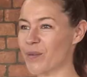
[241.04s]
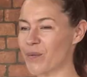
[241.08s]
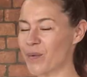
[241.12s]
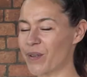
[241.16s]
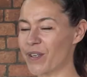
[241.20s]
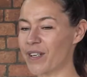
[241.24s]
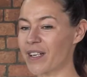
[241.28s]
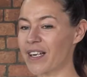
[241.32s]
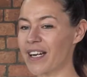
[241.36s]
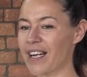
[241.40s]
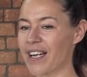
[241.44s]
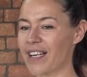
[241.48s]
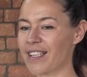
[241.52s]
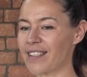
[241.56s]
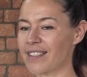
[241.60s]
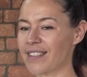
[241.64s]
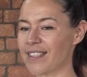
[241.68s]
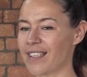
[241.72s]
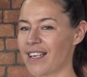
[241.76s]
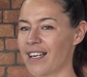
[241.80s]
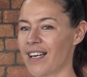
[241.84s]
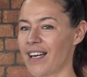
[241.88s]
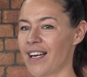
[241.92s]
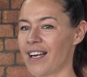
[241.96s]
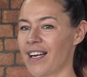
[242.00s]
work, and
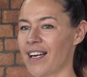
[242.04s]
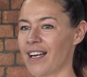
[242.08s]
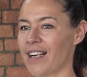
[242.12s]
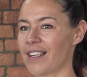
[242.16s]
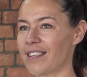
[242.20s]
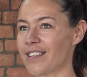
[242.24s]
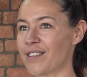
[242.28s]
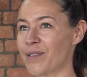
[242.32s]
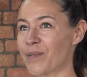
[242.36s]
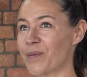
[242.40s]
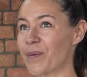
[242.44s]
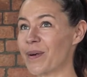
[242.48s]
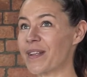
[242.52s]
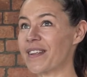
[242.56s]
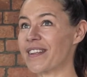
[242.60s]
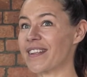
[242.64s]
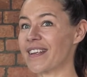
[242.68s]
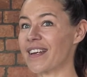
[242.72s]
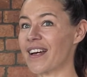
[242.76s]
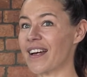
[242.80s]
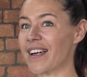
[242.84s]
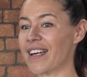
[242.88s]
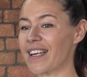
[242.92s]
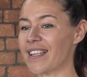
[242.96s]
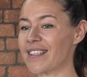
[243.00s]
the one
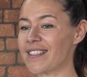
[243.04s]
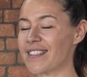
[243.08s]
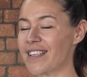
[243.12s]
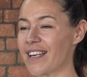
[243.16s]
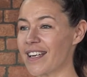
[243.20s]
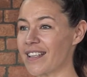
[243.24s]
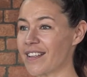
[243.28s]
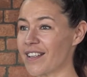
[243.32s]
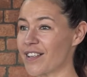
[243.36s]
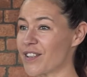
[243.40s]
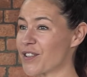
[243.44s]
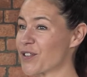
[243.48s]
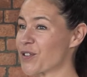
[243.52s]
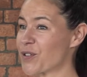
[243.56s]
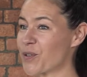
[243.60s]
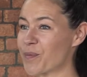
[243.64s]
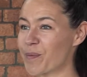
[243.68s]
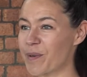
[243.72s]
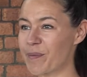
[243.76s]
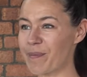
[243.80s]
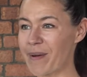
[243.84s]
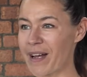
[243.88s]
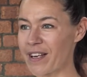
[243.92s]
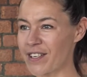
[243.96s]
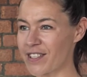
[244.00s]
thing I can say, they're
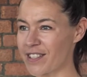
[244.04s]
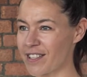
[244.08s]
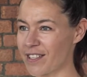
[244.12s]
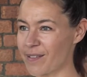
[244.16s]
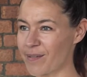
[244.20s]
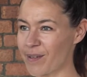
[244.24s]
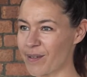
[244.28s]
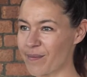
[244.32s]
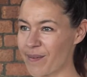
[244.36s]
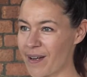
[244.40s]
super passionate about